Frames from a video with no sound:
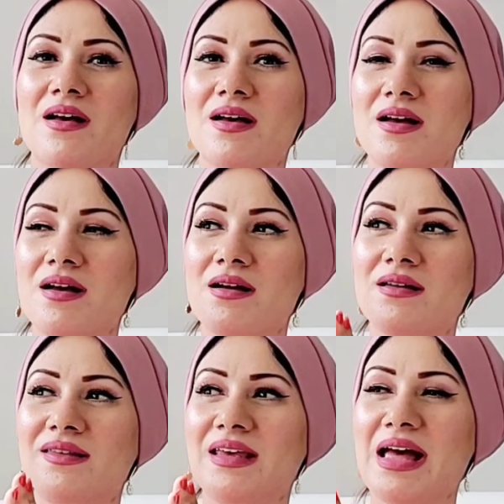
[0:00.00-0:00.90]

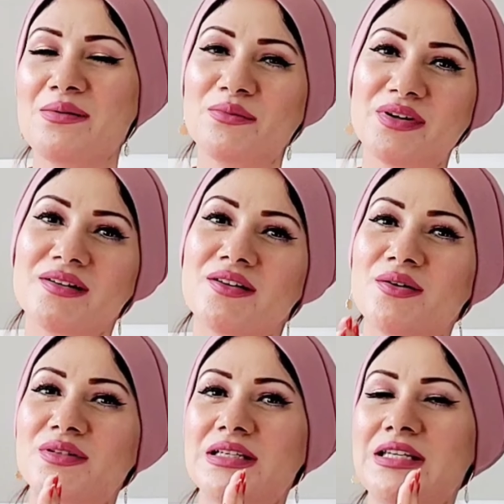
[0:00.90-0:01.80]
The amber
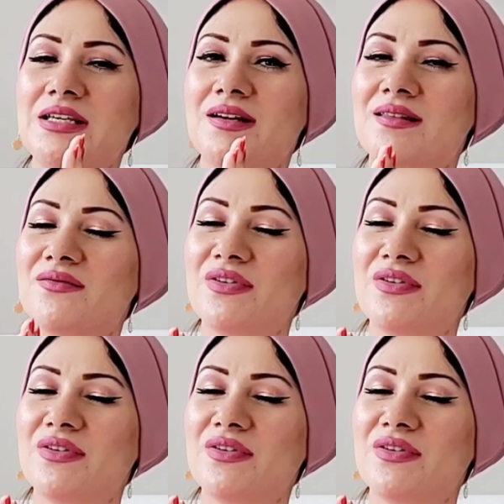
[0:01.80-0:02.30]
note in here and the